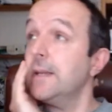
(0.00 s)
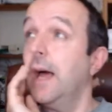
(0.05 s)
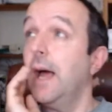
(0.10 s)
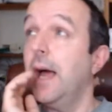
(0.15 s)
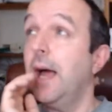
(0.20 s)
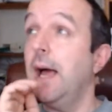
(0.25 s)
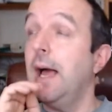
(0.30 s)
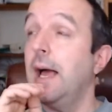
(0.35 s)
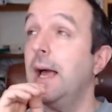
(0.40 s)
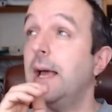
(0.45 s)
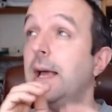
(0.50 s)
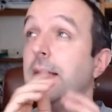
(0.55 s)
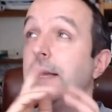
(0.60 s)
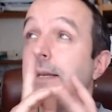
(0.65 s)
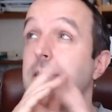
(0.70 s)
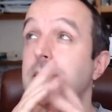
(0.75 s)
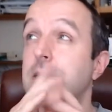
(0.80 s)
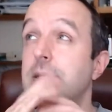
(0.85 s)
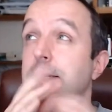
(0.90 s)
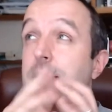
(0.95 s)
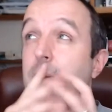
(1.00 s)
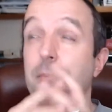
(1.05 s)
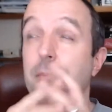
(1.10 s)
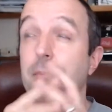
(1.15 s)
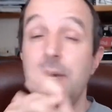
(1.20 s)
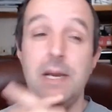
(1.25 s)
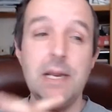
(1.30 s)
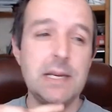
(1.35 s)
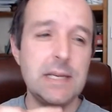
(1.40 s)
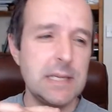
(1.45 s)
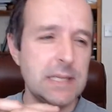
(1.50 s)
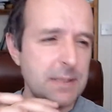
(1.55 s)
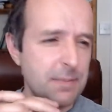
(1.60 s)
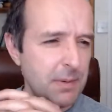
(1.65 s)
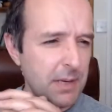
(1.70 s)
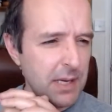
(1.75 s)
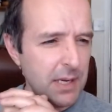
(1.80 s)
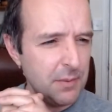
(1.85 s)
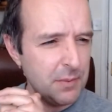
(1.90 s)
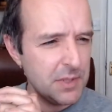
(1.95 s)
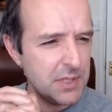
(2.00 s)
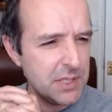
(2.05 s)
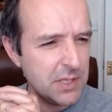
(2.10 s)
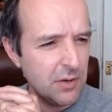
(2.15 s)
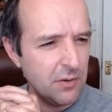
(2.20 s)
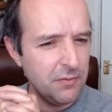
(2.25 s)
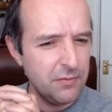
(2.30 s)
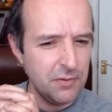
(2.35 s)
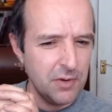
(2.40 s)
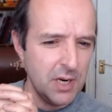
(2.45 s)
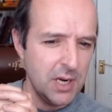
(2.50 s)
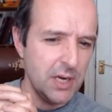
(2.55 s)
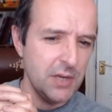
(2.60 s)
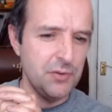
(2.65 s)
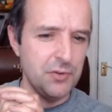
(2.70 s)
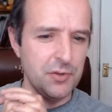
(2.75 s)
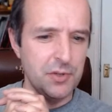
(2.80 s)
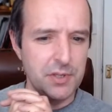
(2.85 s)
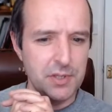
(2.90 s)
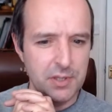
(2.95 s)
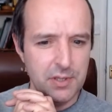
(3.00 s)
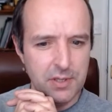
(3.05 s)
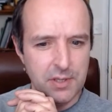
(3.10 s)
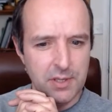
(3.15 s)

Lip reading: and a mini display which sold for 100.